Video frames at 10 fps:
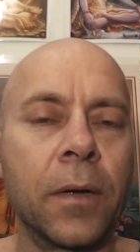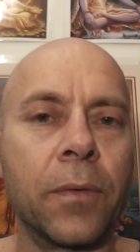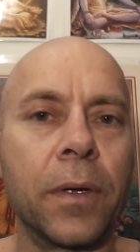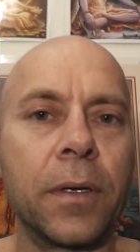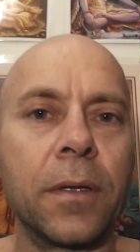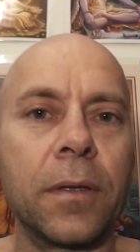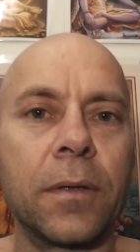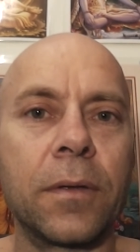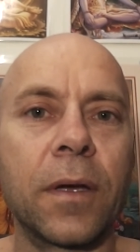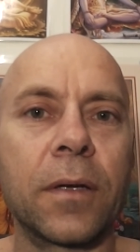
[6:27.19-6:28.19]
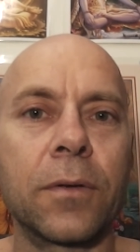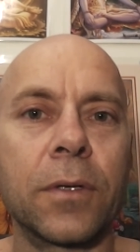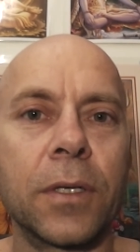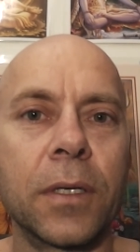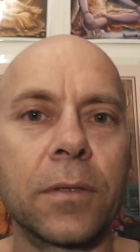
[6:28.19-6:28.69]
written in the Tantra
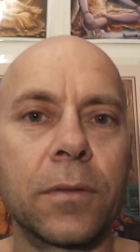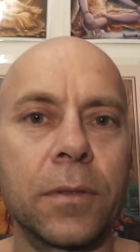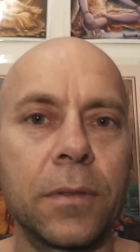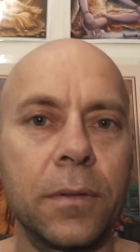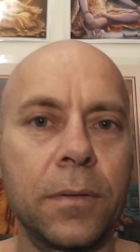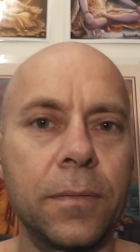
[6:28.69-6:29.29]
Shastras,